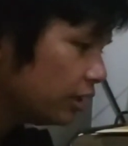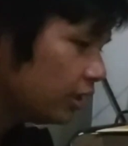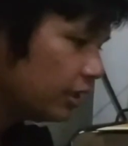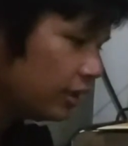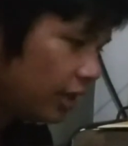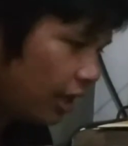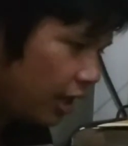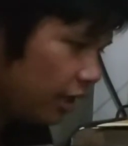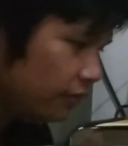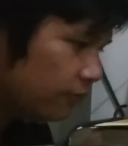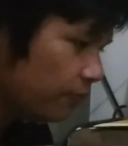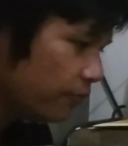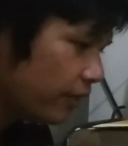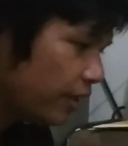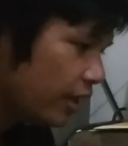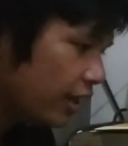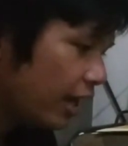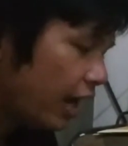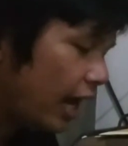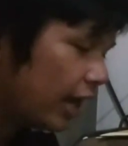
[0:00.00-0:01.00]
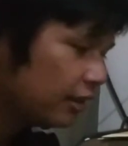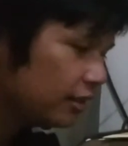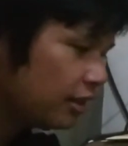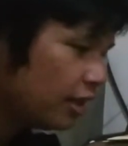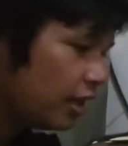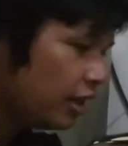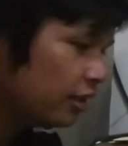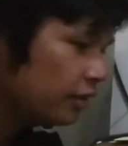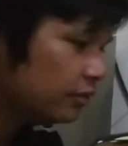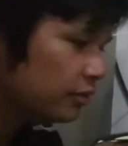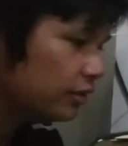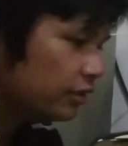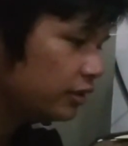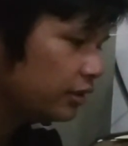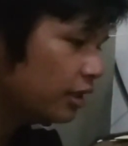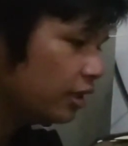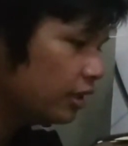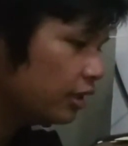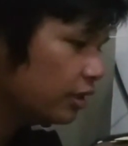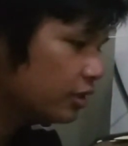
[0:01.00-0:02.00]
yet, I think
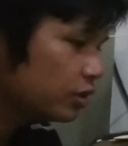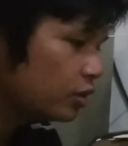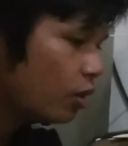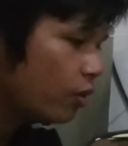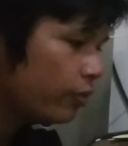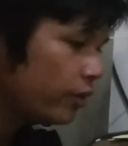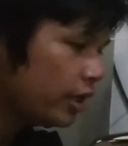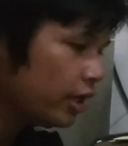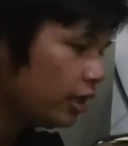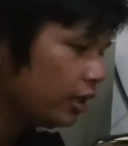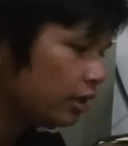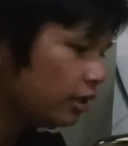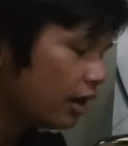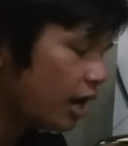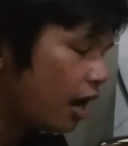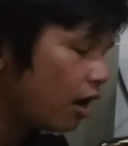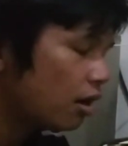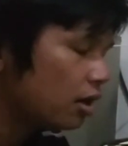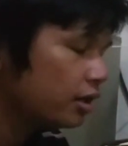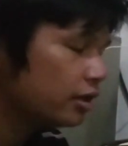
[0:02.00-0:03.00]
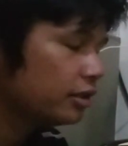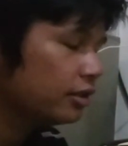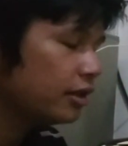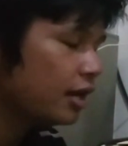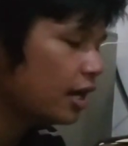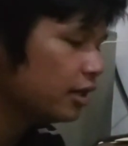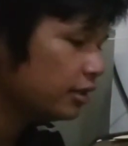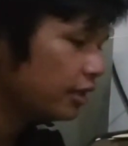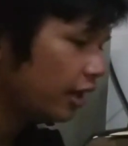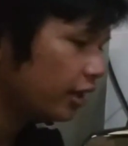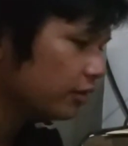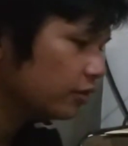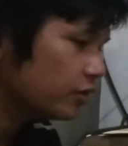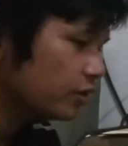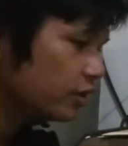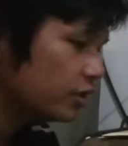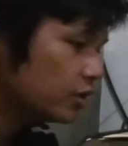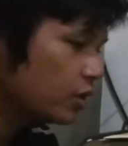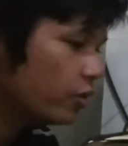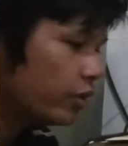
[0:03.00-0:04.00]
the story are done yet.
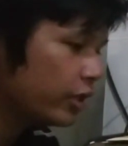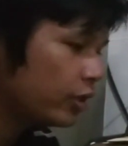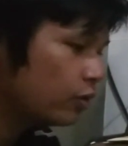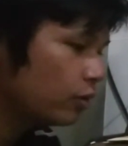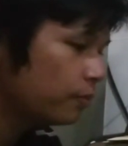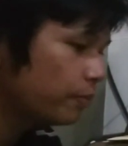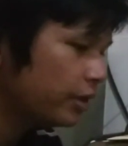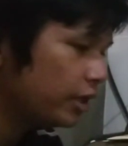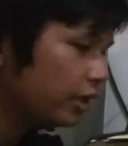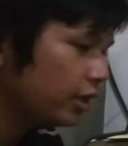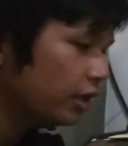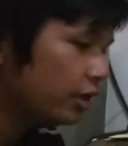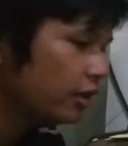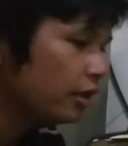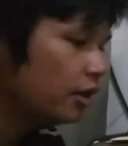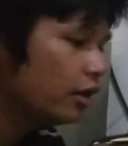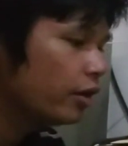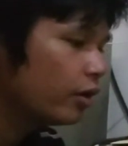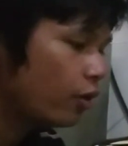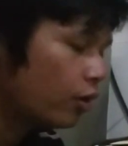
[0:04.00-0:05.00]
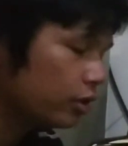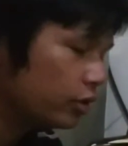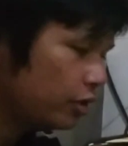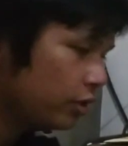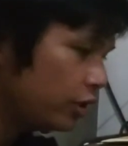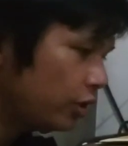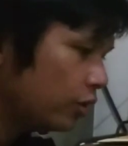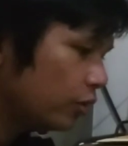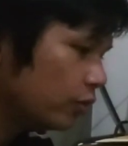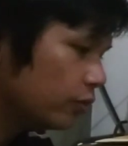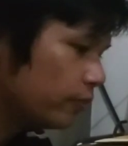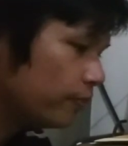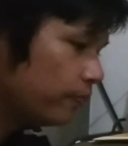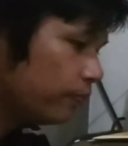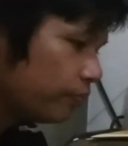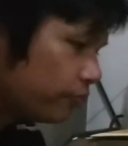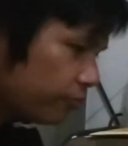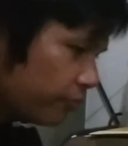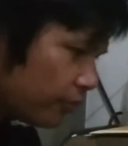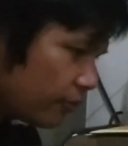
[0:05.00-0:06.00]
So it could be continue,
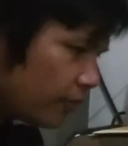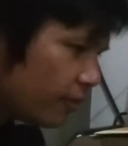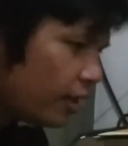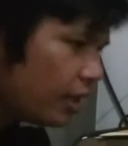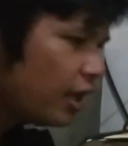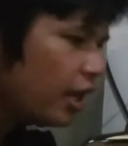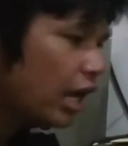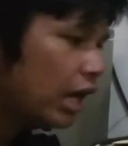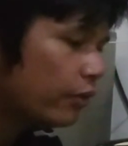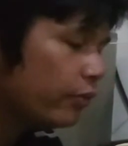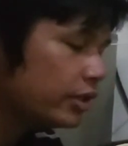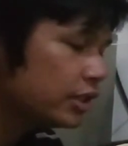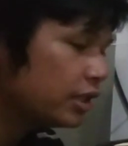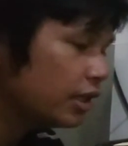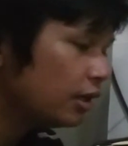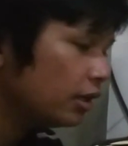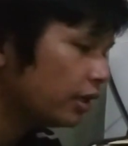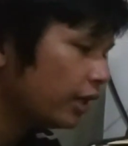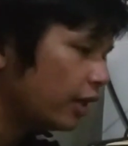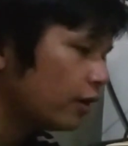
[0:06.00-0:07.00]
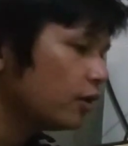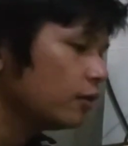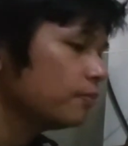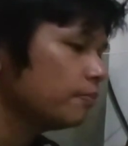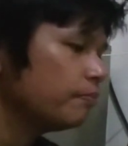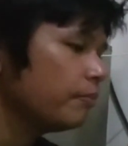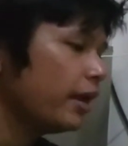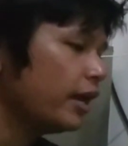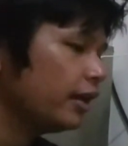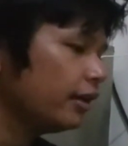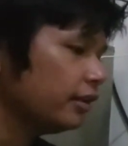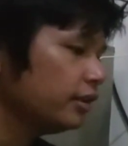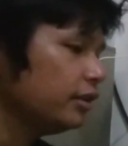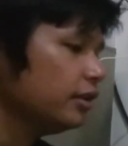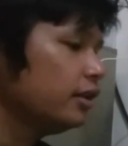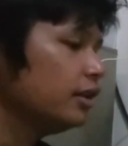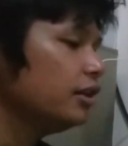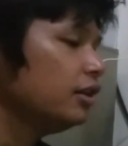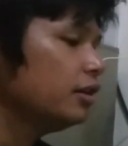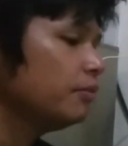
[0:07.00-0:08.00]
and we still cannot make
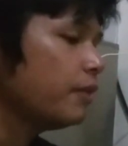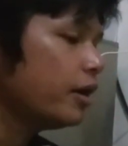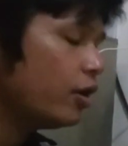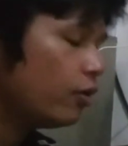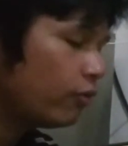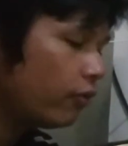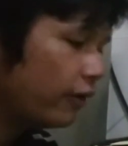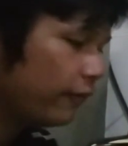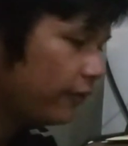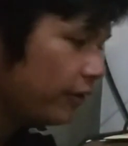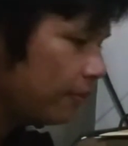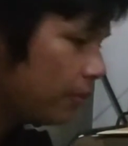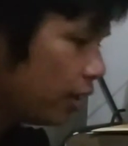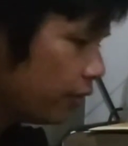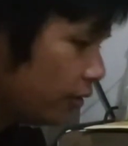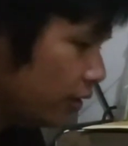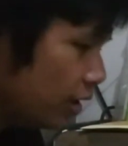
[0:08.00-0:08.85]
a biography about